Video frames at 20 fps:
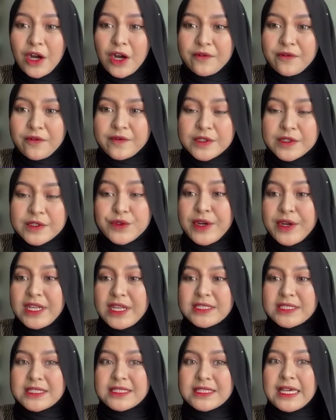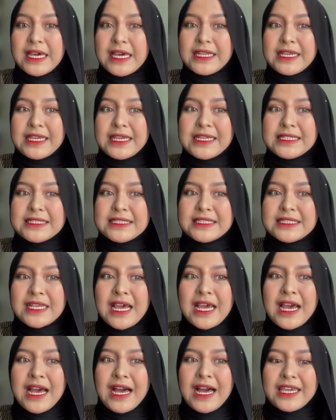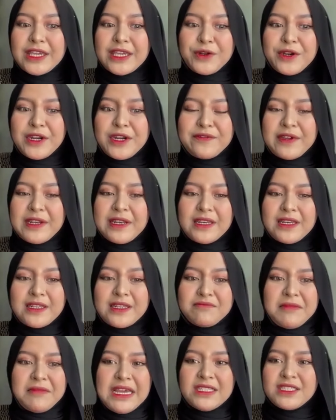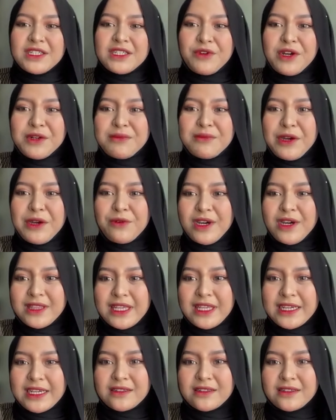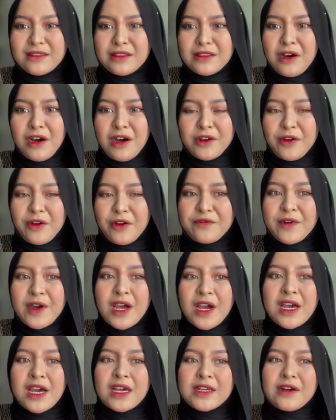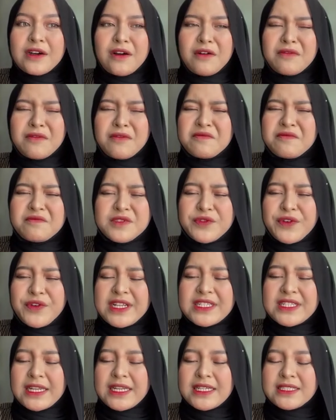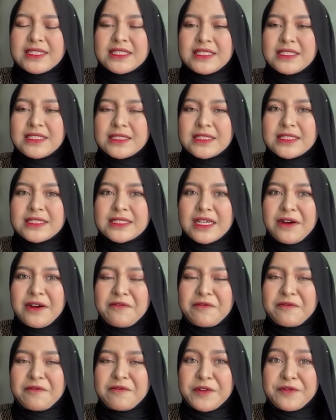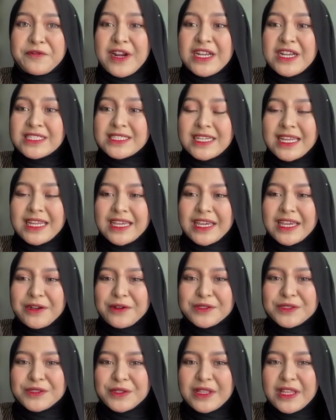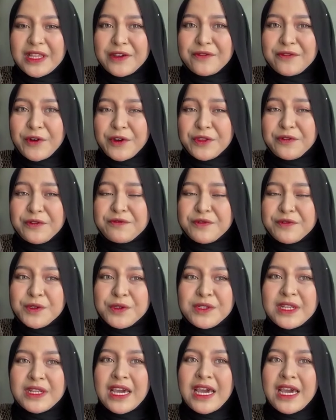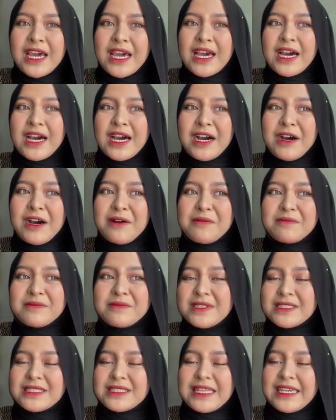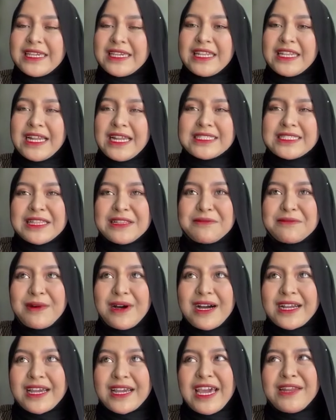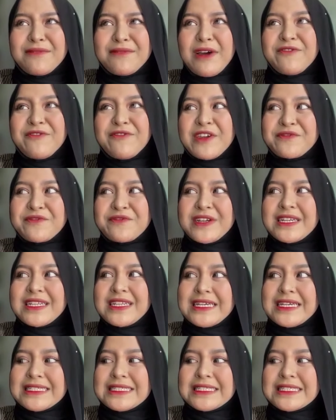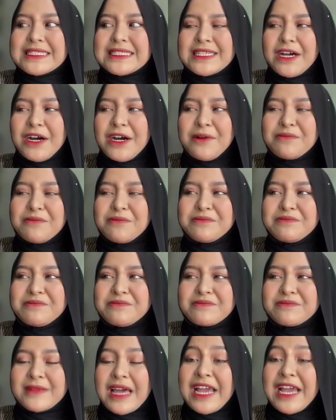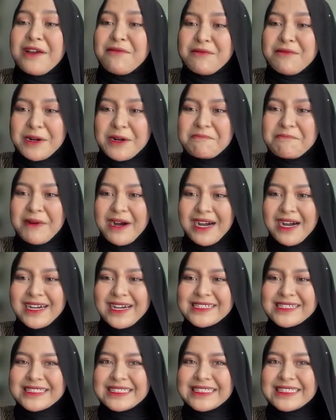of drinks that is, I couldn't even mention one by one, a lot of drinks that is just refreshing, and also for the food, nasi lemak, and my favorite is ayam berempah.